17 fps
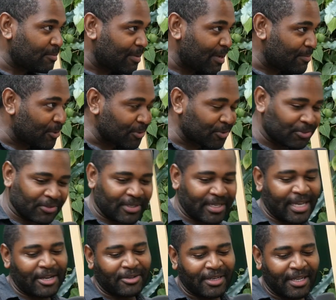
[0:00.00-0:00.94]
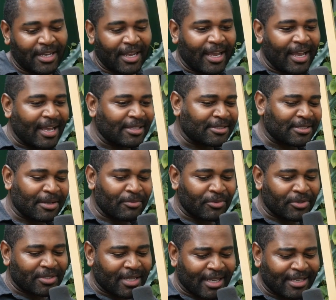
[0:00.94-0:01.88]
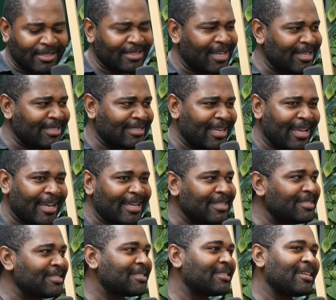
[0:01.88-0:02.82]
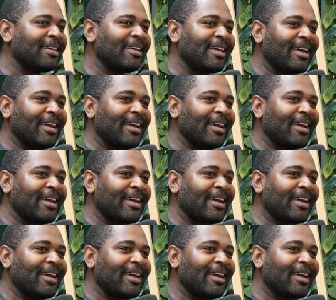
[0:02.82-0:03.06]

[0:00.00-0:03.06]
to my personal account. And someone was like, isn't that Dan's?